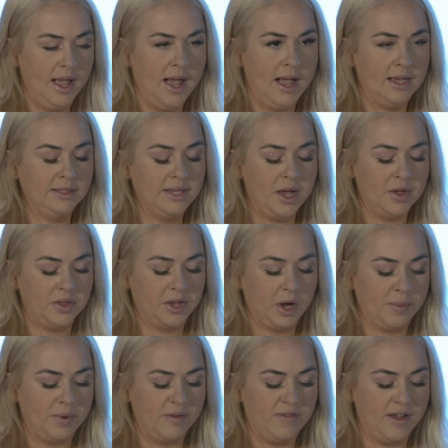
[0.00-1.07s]
As
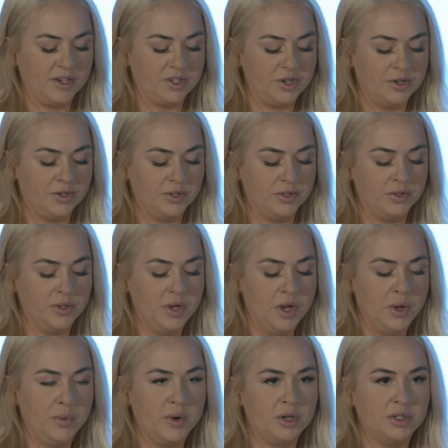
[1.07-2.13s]
healthcare professionals,
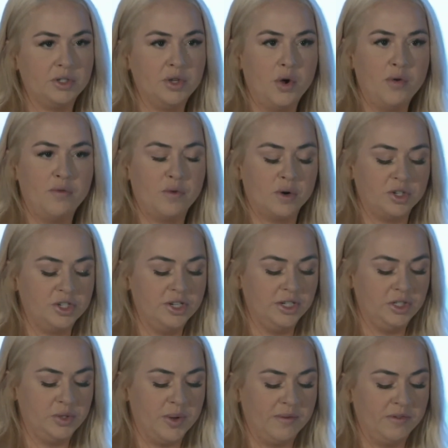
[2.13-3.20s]
we are so
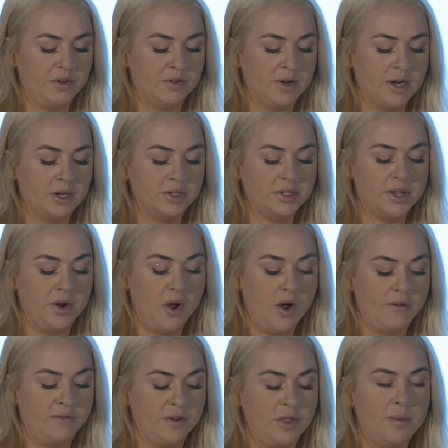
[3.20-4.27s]
fortunate to have careers that
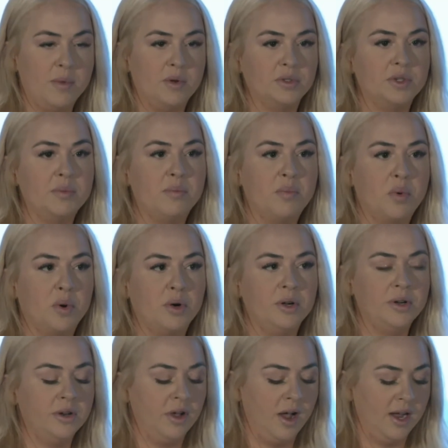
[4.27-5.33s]
offer the most
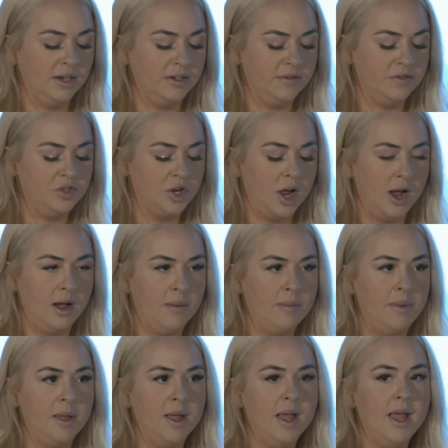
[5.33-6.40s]
important kind of
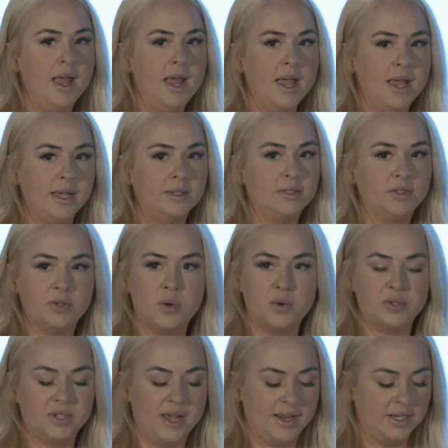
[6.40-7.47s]
job and soul
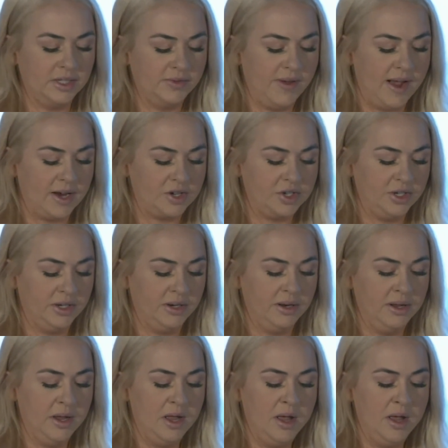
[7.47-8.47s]
satisfaction